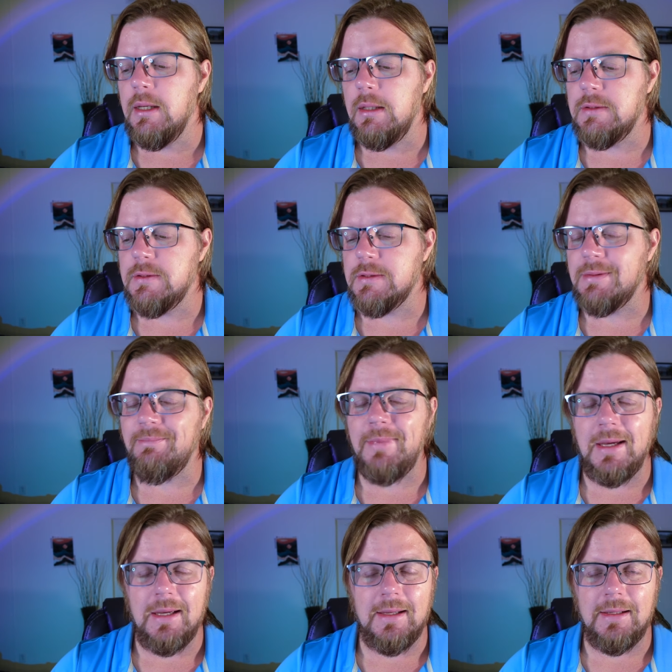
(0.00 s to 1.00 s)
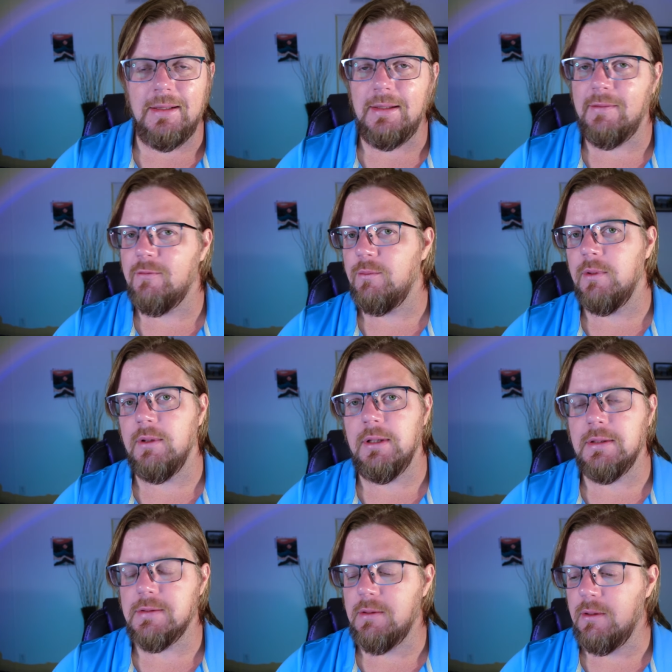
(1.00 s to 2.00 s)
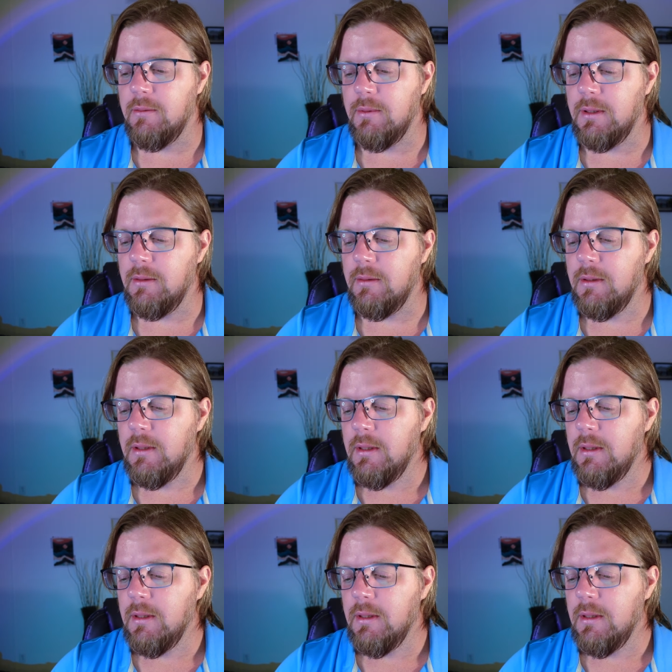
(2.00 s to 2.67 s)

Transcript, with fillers: It's just a bad experience all around.